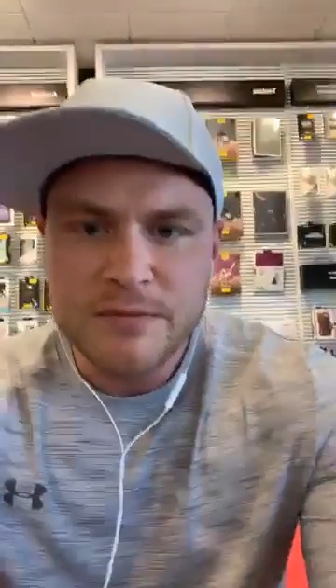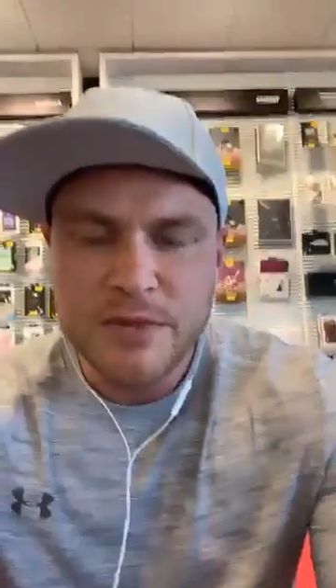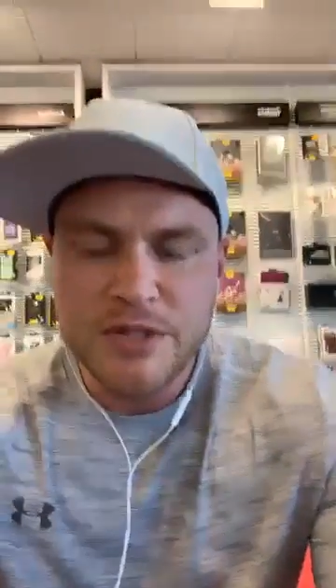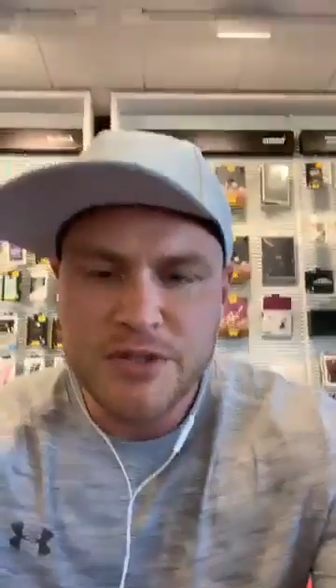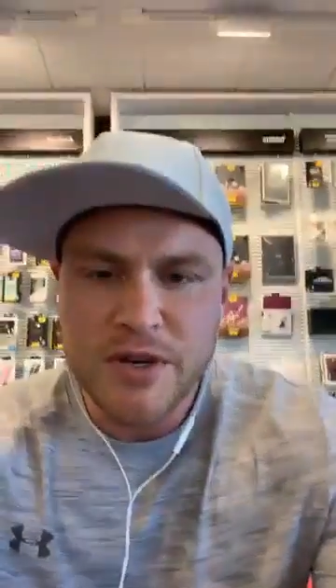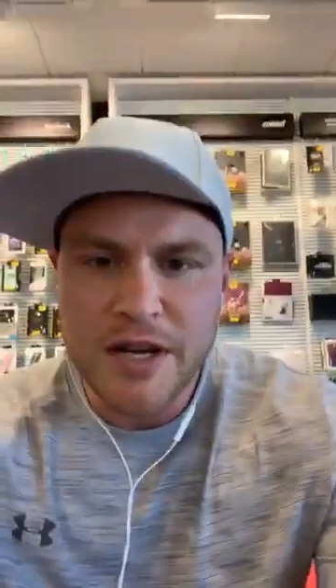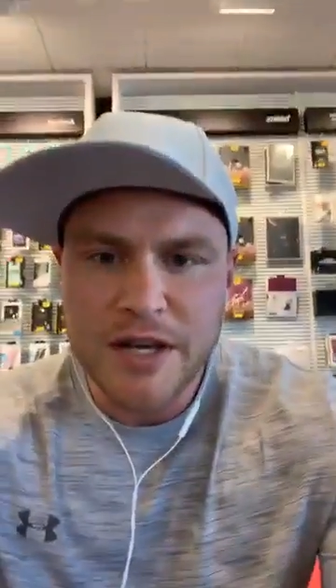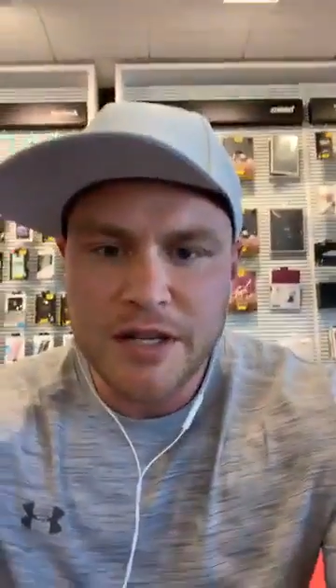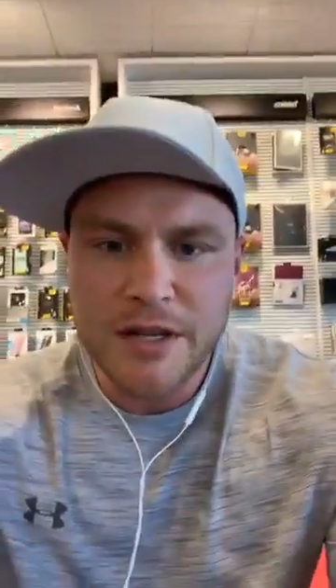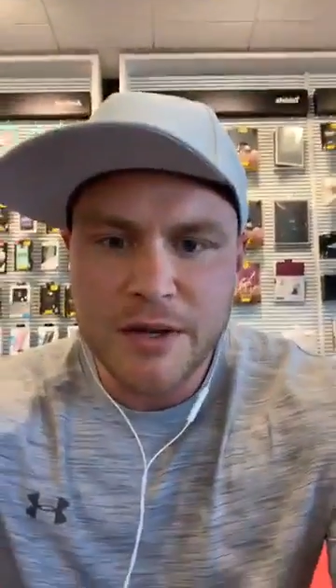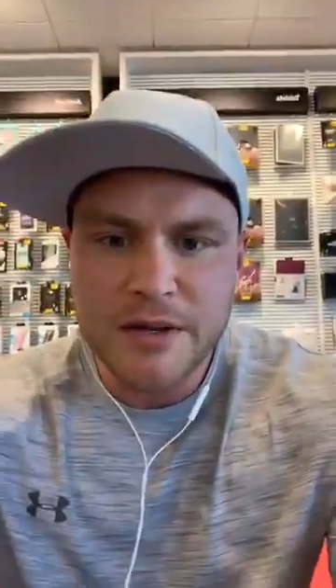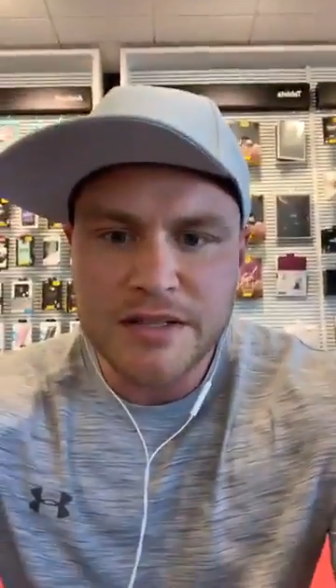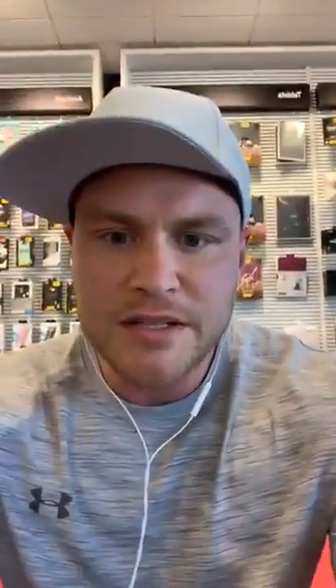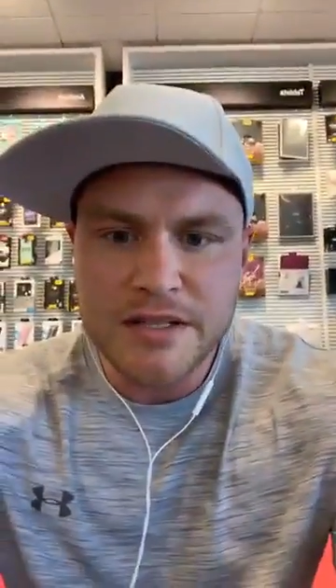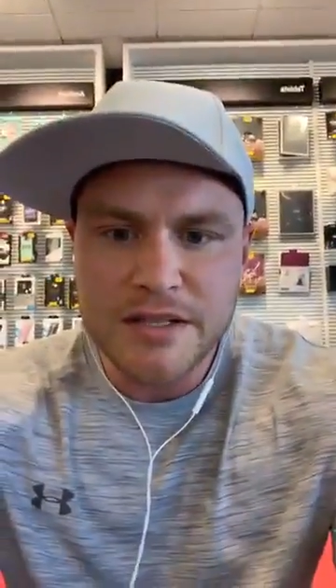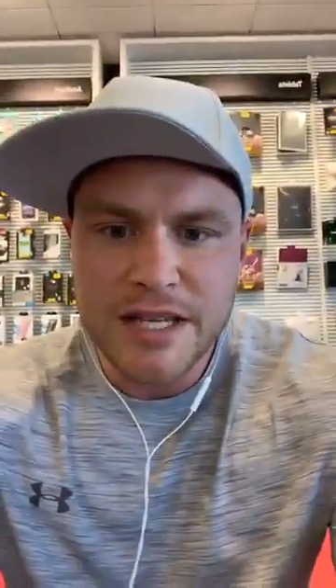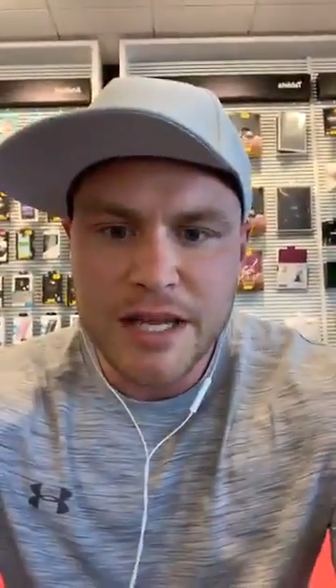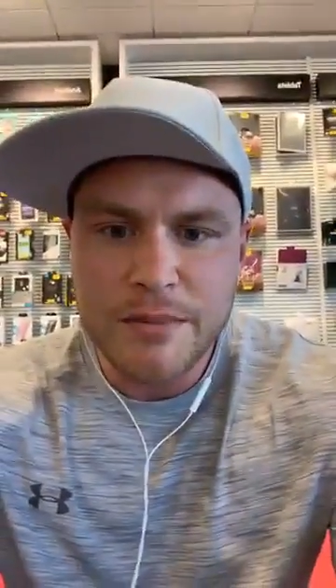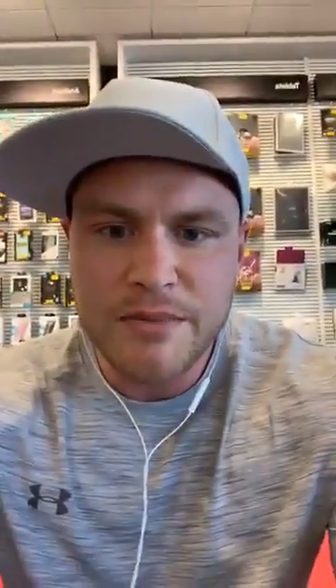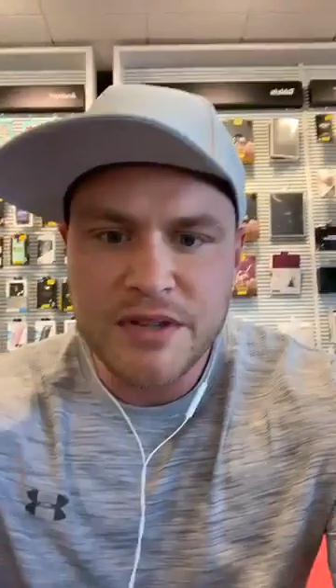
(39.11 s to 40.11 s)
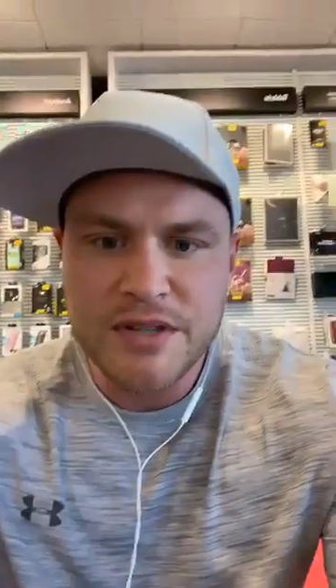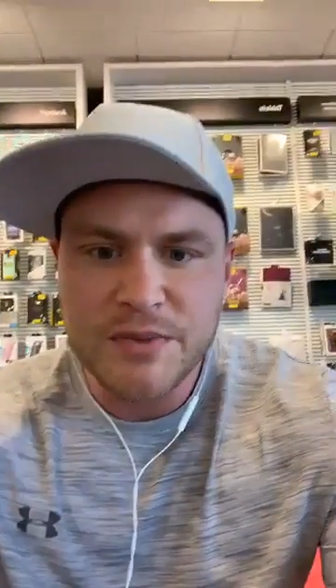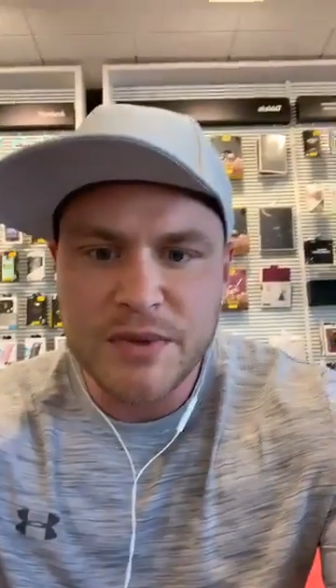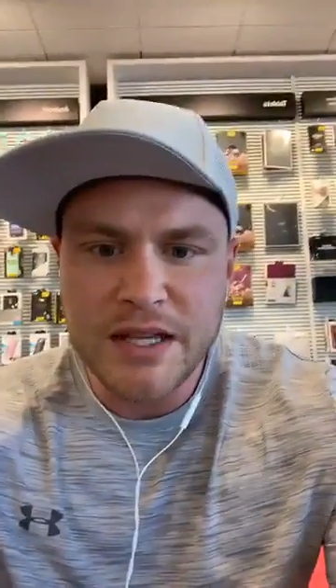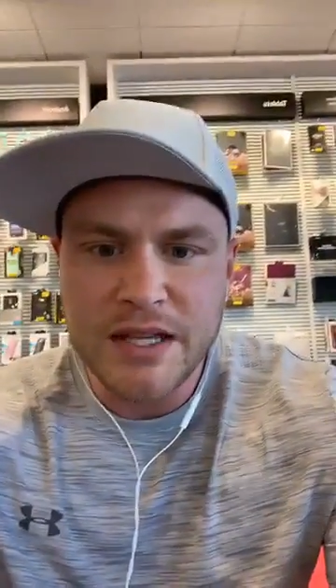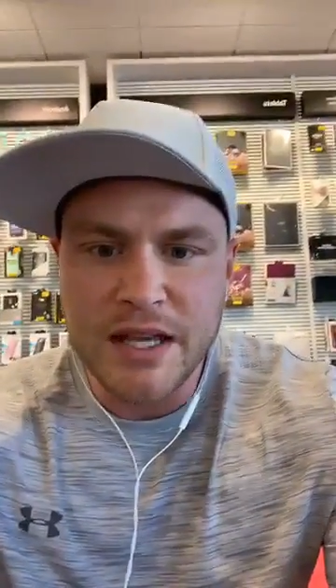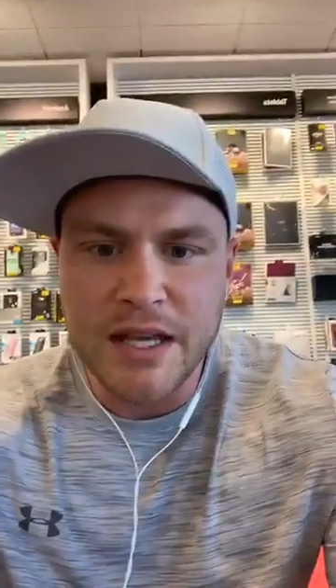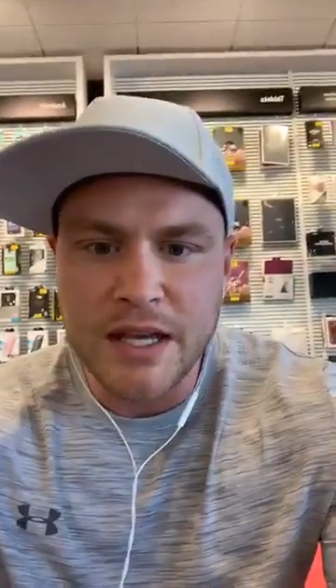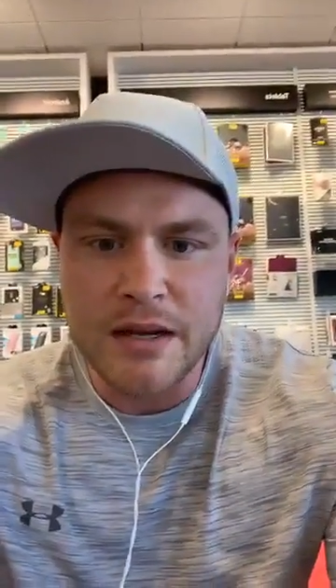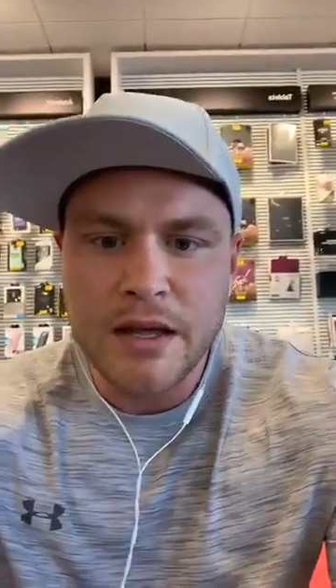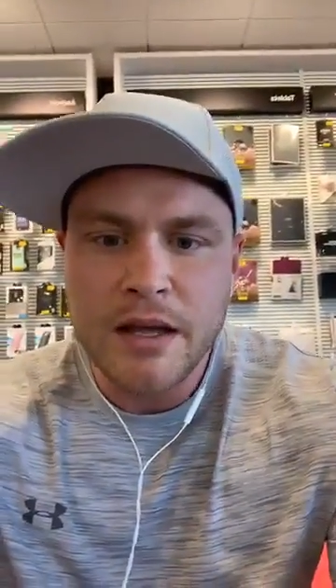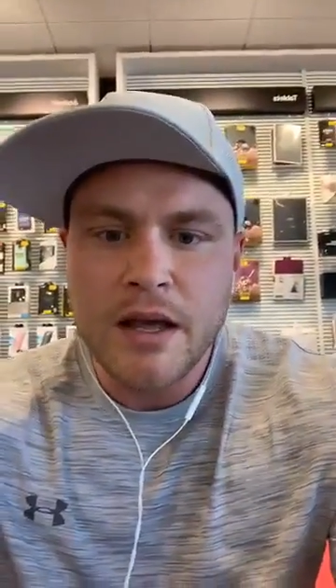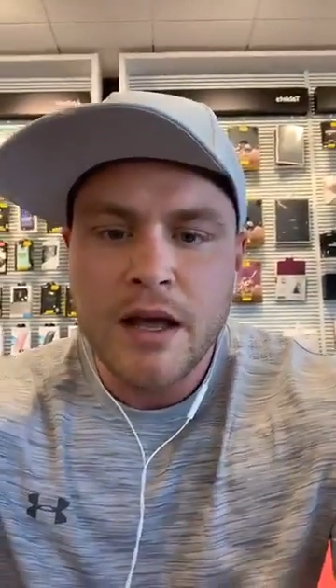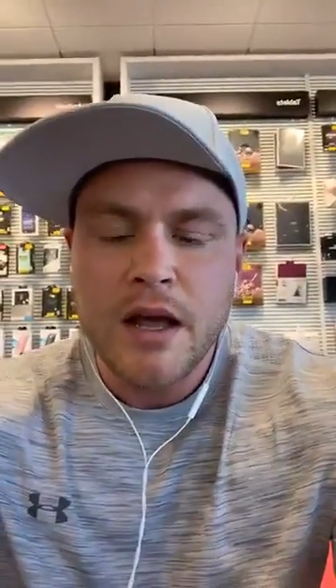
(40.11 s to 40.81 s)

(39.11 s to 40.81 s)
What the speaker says: try to go as in depth as we can,